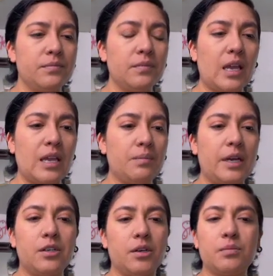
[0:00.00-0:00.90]
And by
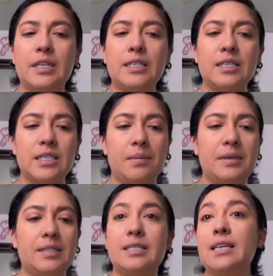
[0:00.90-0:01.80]
dark places, I
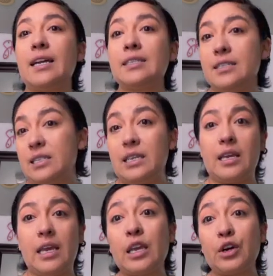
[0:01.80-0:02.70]
mean sadness and
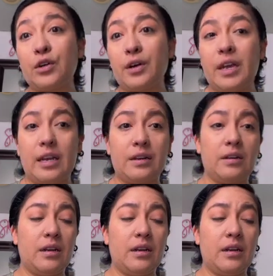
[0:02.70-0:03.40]
anger and